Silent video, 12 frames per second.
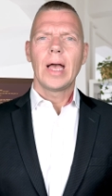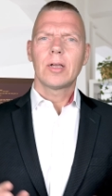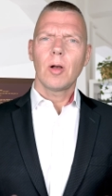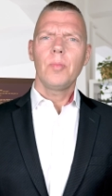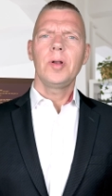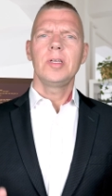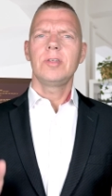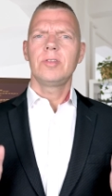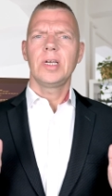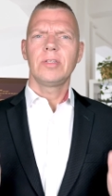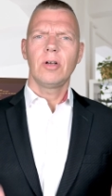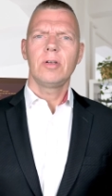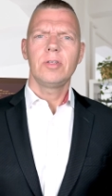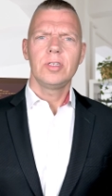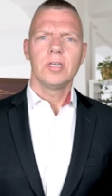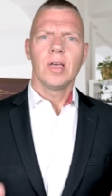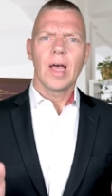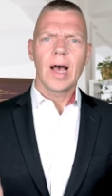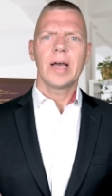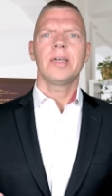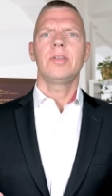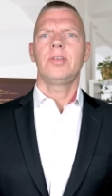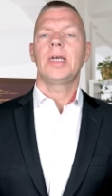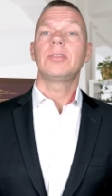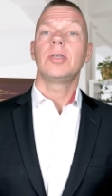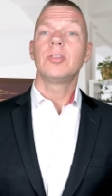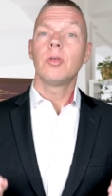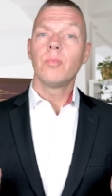A company's technology architecture is